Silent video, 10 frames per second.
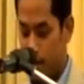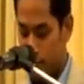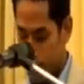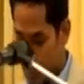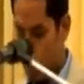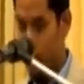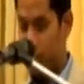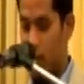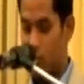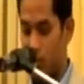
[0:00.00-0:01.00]

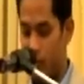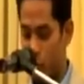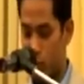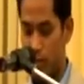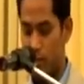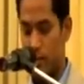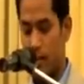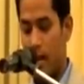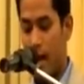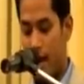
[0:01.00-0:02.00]
31,000 voters